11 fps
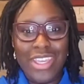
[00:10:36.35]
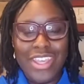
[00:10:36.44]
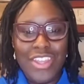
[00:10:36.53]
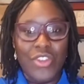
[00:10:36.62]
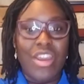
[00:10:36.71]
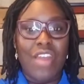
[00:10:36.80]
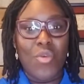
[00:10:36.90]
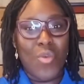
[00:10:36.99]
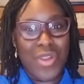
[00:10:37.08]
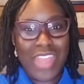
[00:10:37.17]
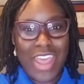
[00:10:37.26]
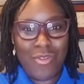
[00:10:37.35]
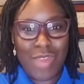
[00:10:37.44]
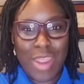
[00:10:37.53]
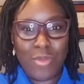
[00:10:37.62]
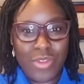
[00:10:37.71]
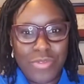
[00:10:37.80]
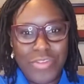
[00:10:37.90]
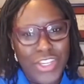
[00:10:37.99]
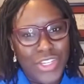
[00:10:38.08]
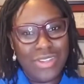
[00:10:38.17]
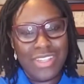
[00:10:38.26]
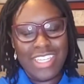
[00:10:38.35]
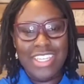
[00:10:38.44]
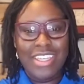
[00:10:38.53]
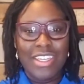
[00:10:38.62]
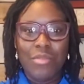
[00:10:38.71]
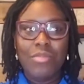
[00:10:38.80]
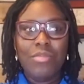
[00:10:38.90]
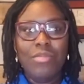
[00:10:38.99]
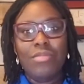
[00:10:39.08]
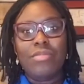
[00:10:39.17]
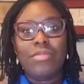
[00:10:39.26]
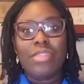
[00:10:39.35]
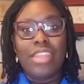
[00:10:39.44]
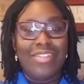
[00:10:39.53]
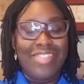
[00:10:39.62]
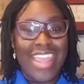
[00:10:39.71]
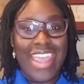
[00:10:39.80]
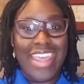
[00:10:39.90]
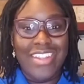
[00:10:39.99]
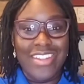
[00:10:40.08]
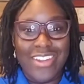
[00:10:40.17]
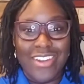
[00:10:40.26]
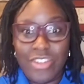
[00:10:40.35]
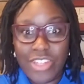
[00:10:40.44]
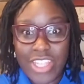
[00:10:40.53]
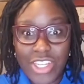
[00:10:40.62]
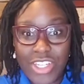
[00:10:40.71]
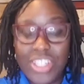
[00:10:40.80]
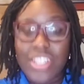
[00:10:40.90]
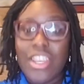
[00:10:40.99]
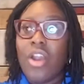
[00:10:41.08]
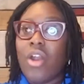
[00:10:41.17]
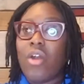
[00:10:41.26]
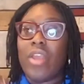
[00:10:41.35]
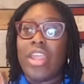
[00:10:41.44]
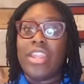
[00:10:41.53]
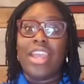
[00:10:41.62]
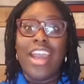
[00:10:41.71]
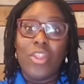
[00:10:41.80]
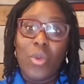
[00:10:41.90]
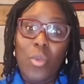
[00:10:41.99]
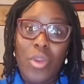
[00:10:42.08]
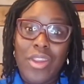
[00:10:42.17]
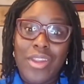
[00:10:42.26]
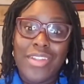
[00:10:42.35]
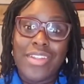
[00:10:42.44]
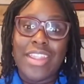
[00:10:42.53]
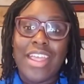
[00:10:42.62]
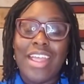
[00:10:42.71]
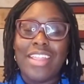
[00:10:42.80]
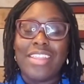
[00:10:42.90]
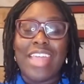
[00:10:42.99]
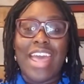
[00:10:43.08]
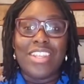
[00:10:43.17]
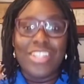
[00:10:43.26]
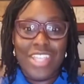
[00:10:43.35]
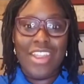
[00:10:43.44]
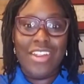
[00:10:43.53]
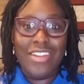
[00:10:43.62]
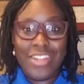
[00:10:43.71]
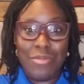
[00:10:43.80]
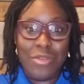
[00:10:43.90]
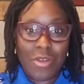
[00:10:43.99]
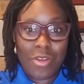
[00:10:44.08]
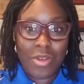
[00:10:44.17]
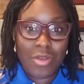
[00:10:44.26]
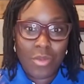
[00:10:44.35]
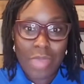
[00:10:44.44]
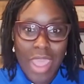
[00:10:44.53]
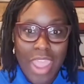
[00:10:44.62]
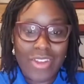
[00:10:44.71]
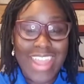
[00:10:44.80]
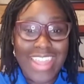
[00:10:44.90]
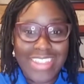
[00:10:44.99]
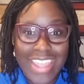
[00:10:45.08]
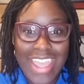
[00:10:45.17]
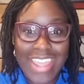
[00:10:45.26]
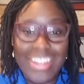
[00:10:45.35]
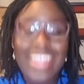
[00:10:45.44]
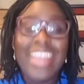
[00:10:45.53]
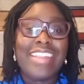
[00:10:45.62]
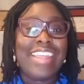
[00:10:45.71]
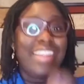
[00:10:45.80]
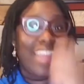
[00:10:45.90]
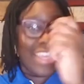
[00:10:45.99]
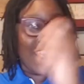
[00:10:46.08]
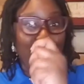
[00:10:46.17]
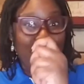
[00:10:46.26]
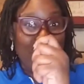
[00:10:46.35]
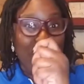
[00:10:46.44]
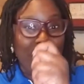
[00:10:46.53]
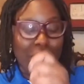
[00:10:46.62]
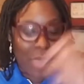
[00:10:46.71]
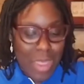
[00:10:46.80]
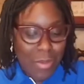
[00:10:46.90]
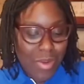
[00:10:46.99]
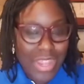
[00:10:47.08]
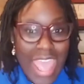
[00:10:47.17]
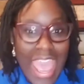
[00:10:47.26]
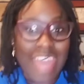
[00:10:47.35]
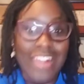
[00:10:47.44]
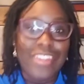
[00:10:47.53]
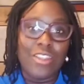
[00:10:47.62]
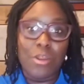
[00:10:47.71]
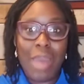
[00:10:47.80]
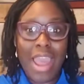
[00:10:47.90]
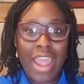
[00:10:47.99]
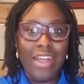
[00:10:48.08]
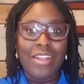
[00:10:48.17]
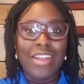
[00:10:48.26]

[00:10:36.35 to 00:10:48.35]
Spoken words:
Do you have a word that rhymes with fish? If they answer dish or any other words that share a similar pattern at the end, then they keep that piece of paper and they add it to their pile.